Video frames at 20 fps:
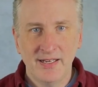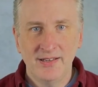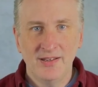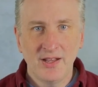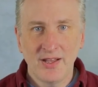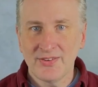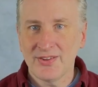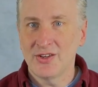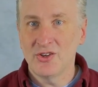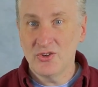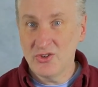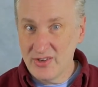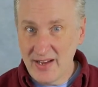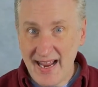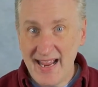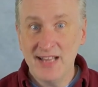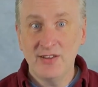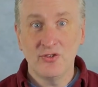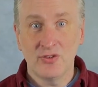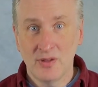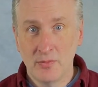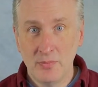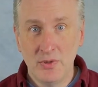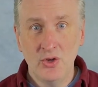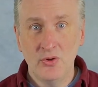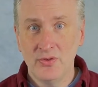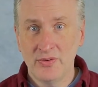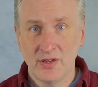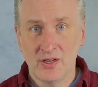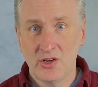doesn't change the
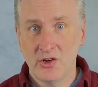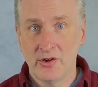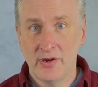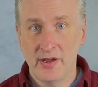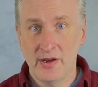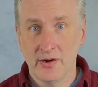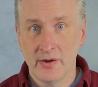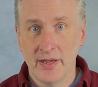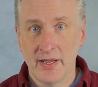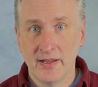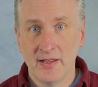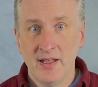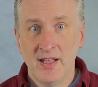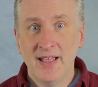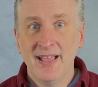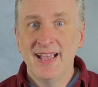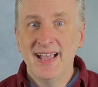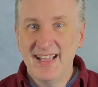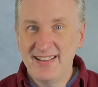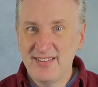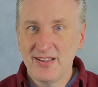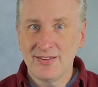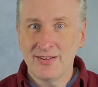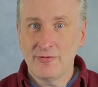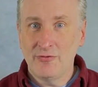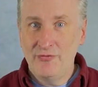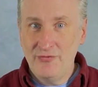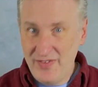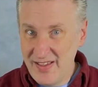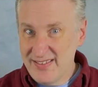music you're hearing. It
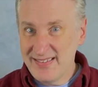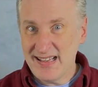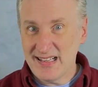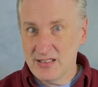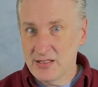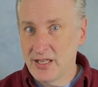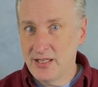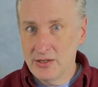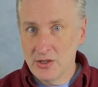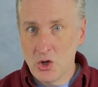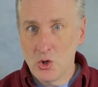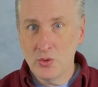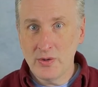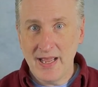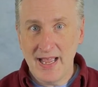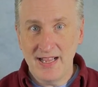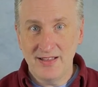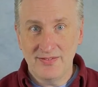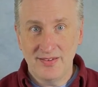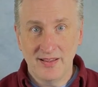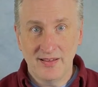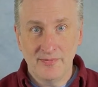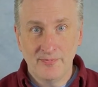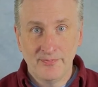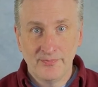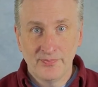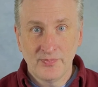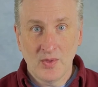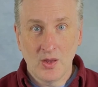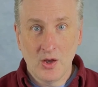just physically locates it
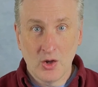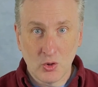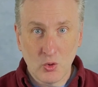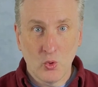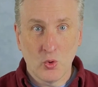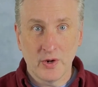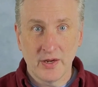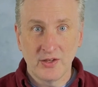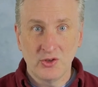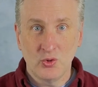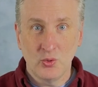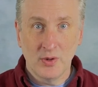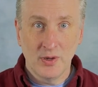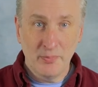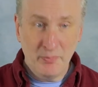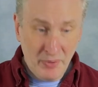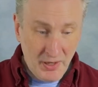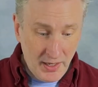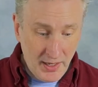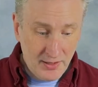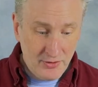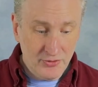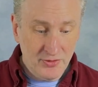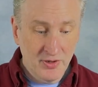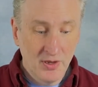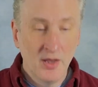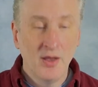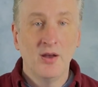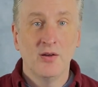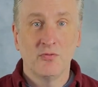according to a pitch
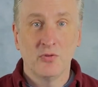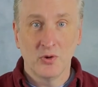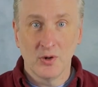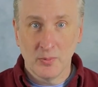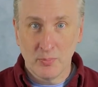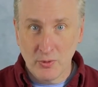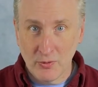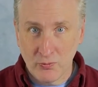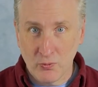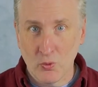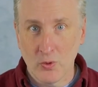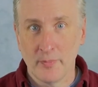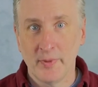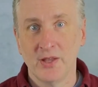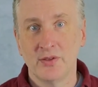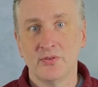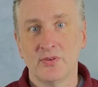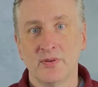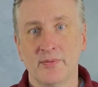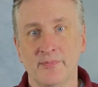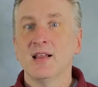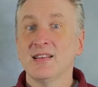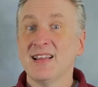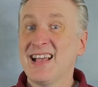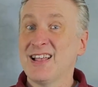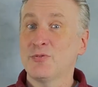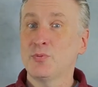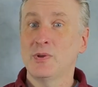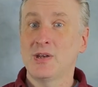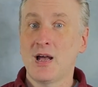for a performance.
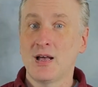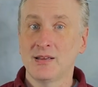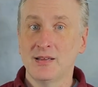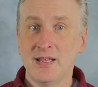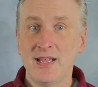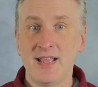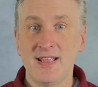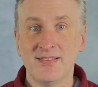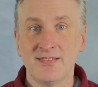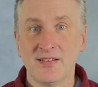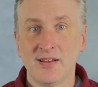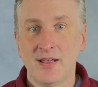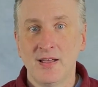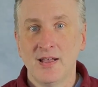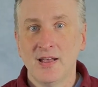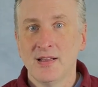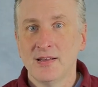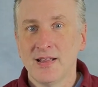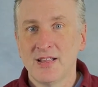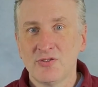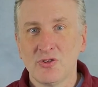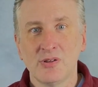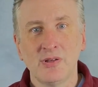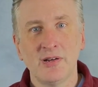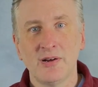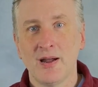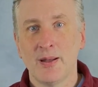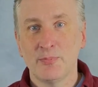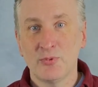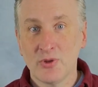Last but not least, let's clear
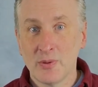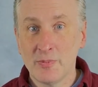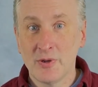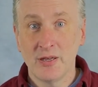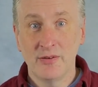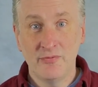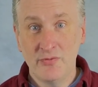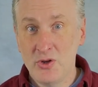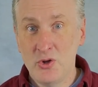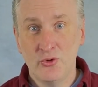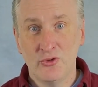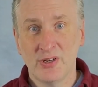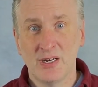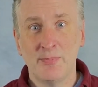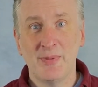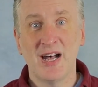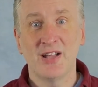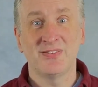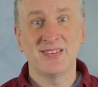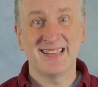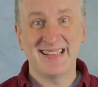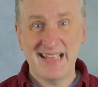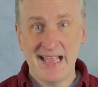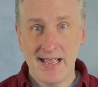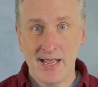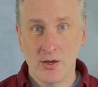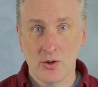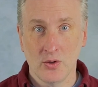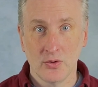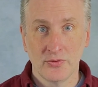up some confusion about
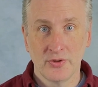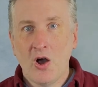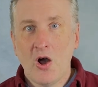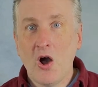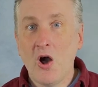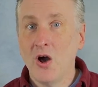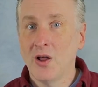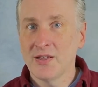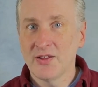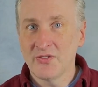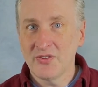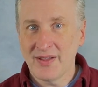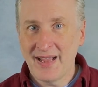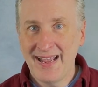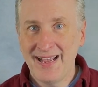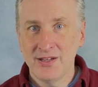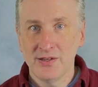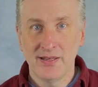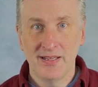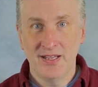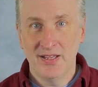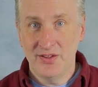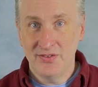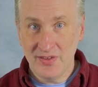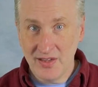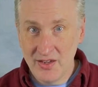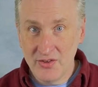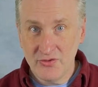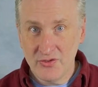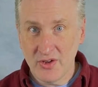scales. All a scale is
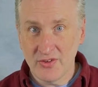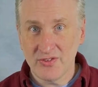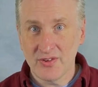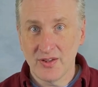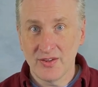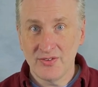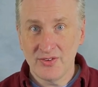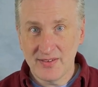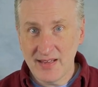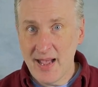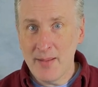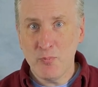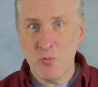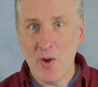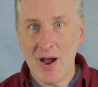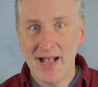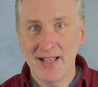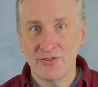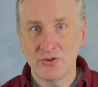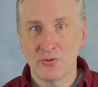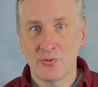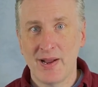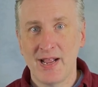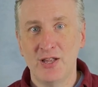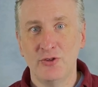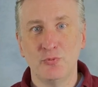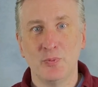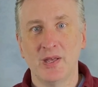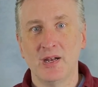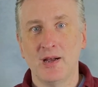just a stepwise
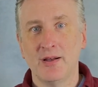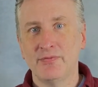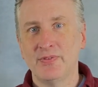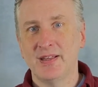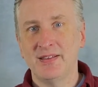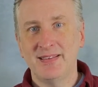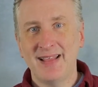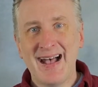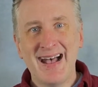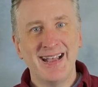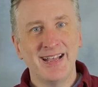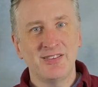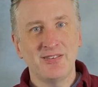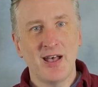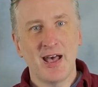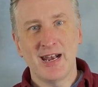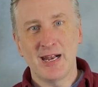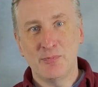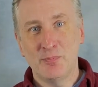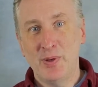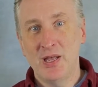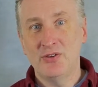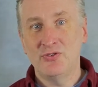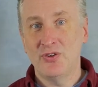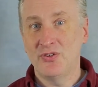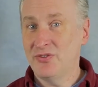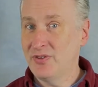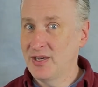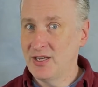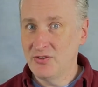arrangement of the diatonic
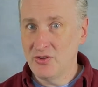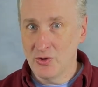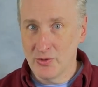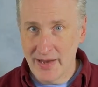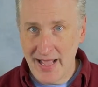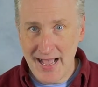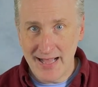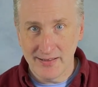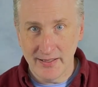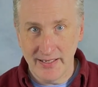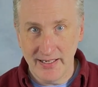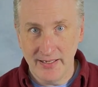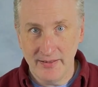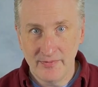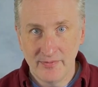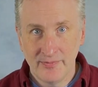pitches in a tonality.